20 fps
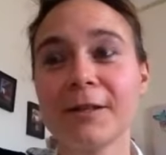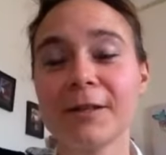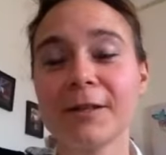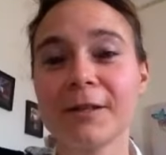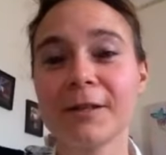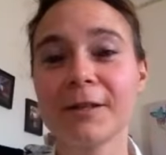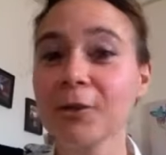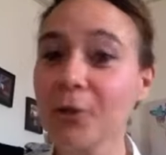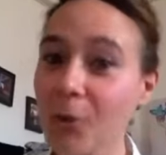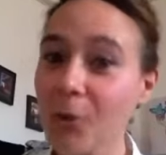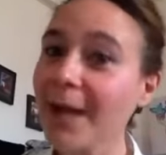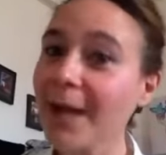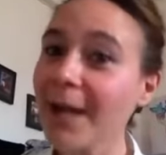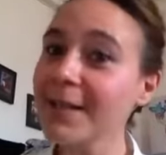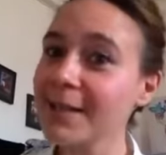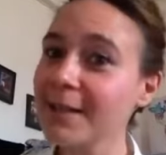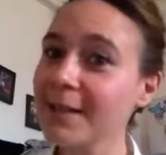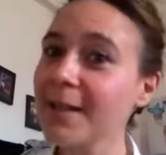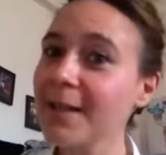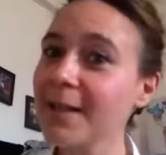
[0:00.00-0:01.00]
You're
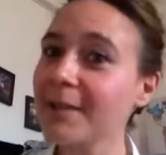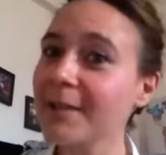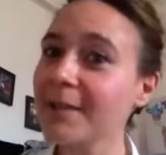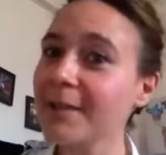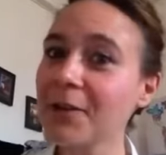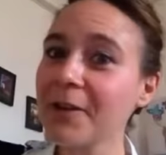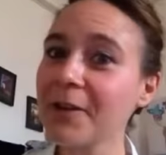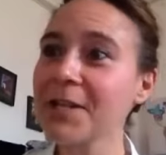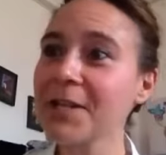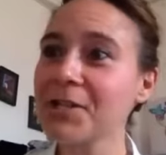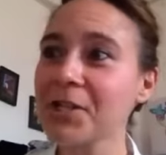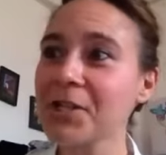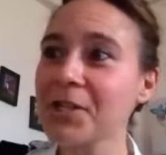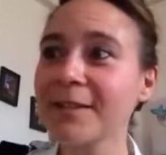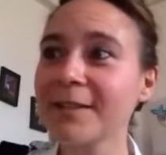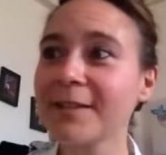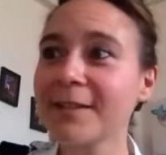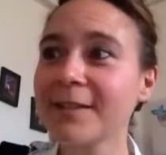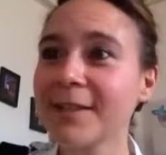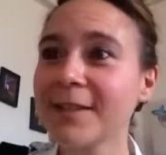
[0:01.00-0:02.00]
quite a lovely
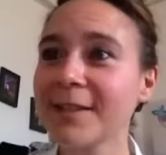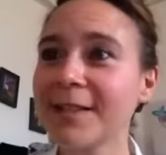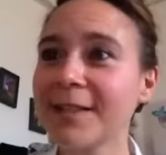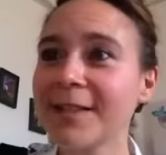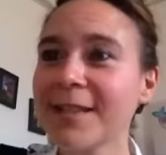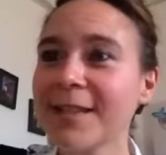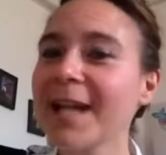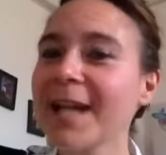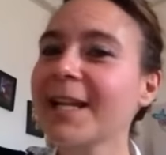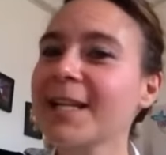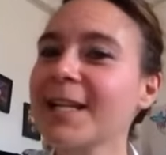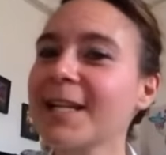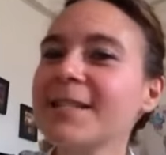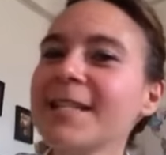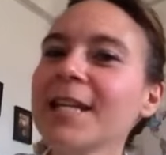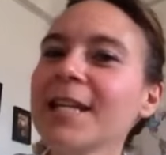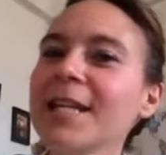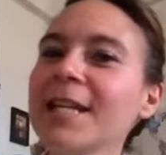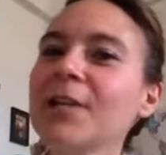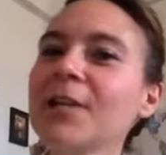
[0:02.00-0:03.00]
creature. I can
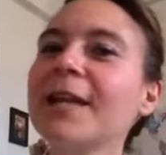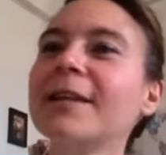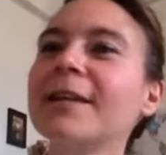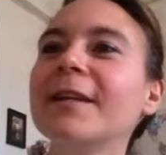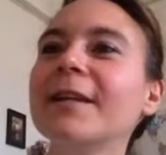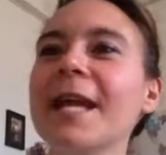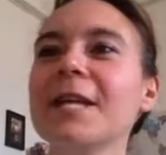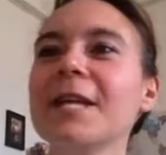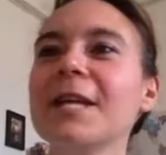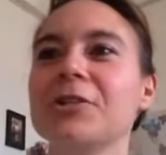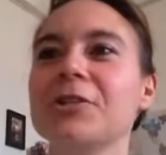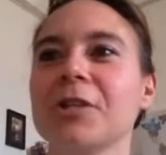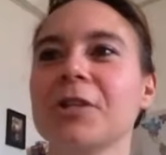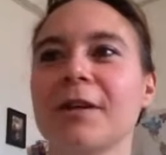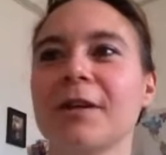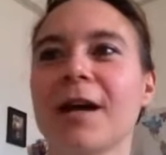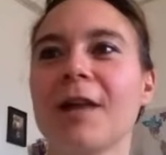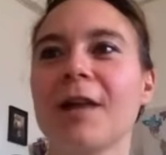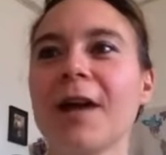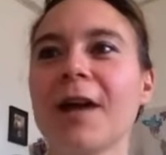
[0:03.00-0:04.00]
see your inner
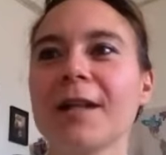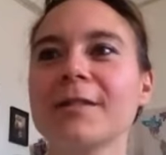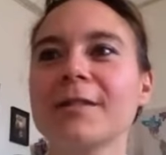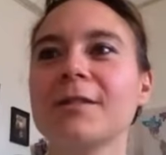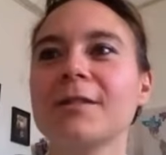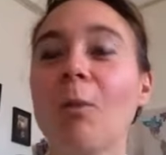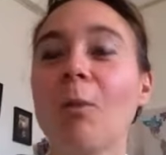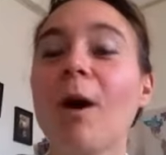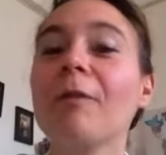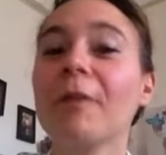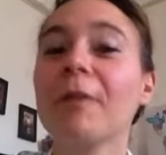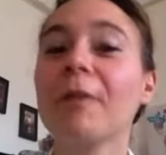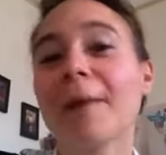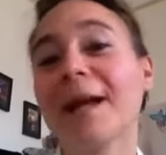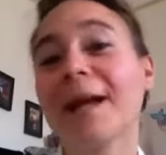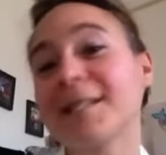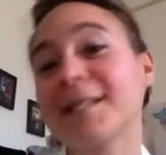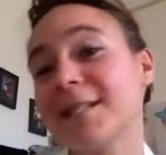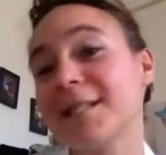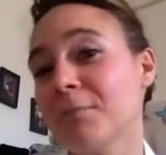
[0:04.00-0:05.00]
nature, and that's the one that
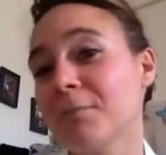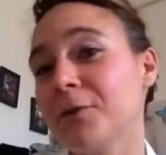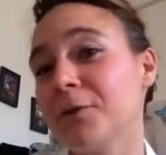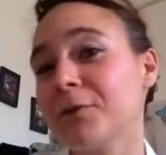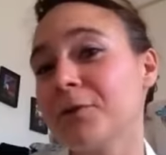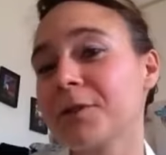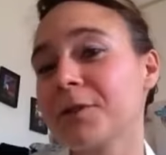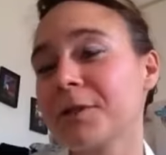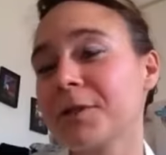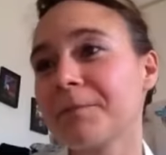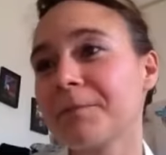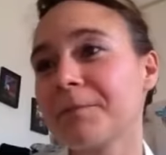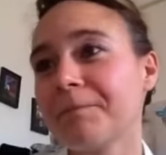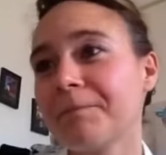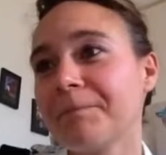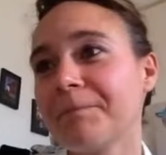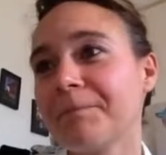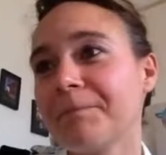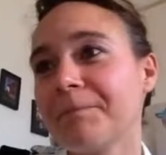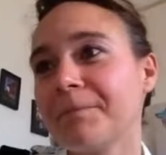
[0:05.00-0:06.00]
matters most.
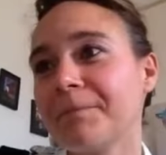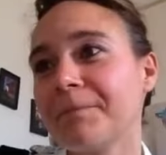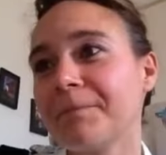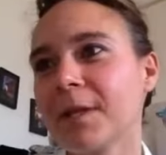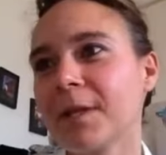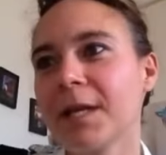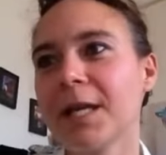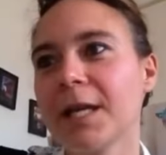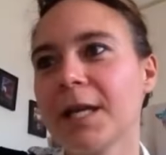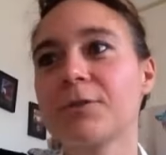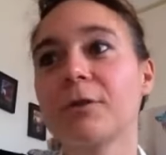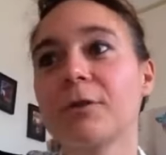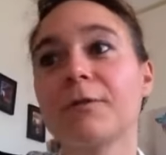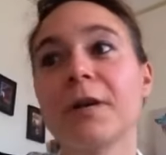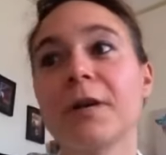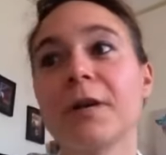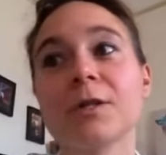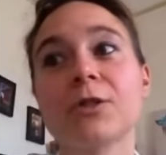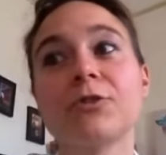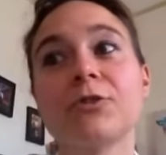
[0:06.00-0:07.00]

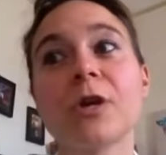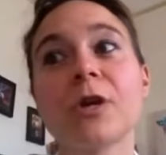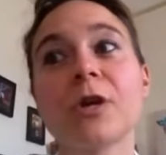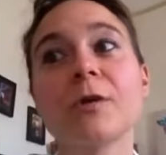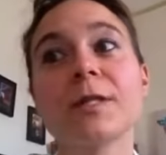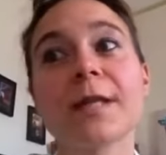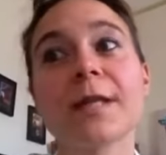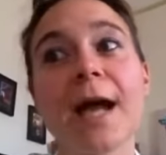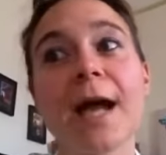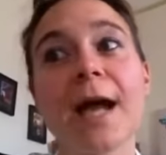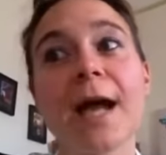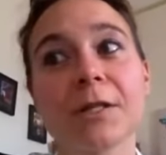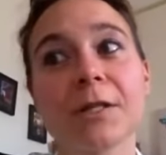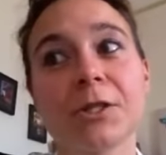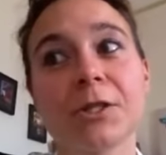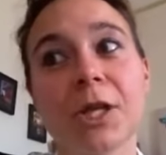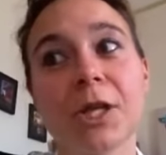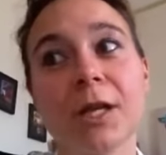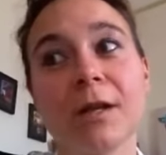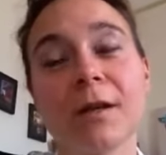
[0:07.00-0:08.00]
Israfel strokes Garrett's
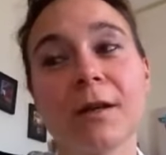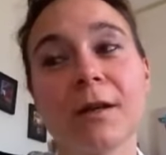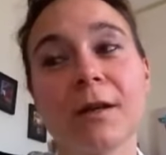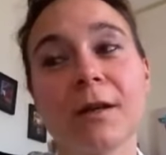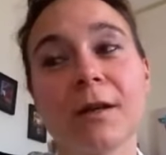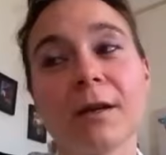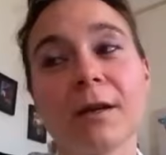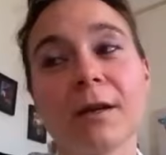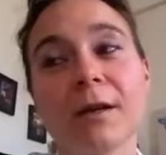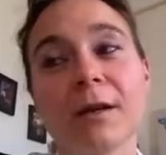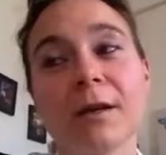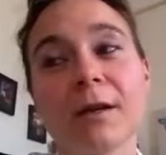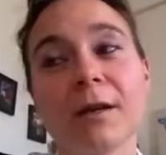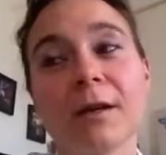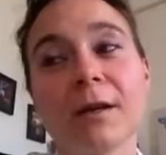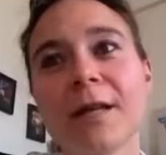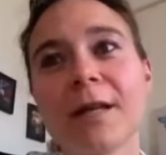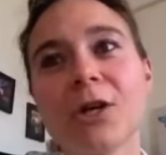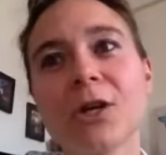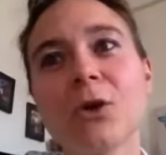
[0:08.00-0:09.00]
cheek.
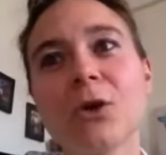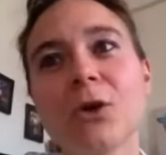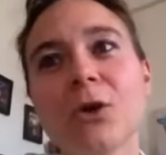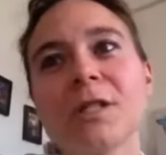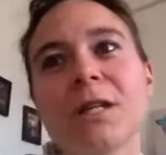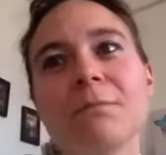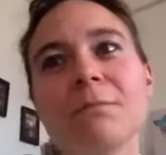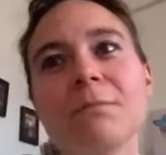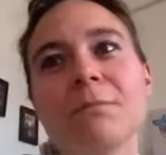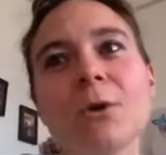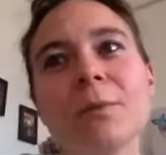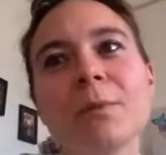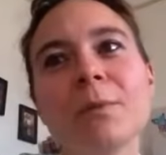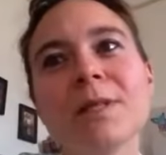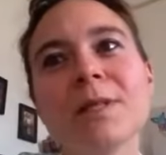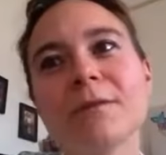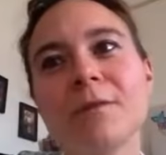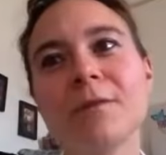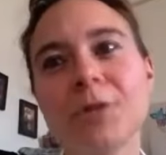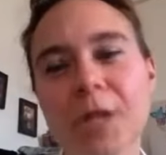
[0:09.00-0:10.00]
They're caught in a
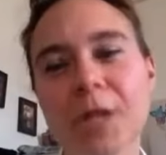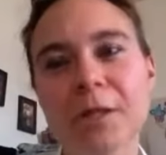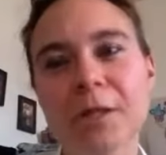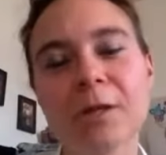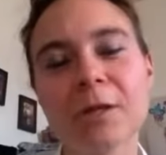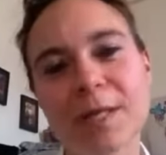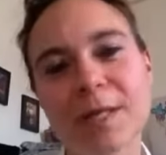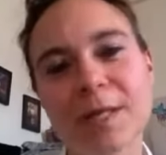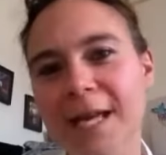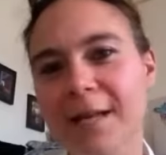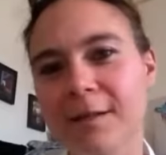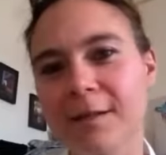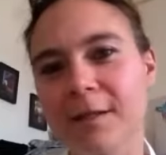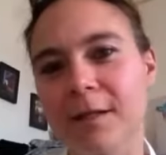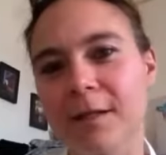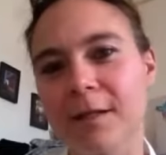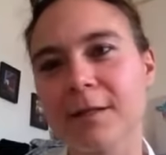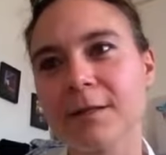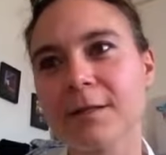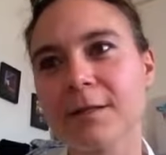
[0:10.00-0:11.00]
moment of genuine
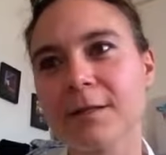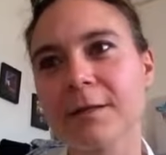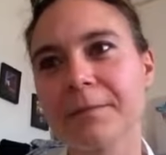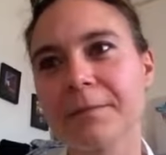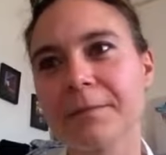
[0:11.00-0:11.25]
tenderness.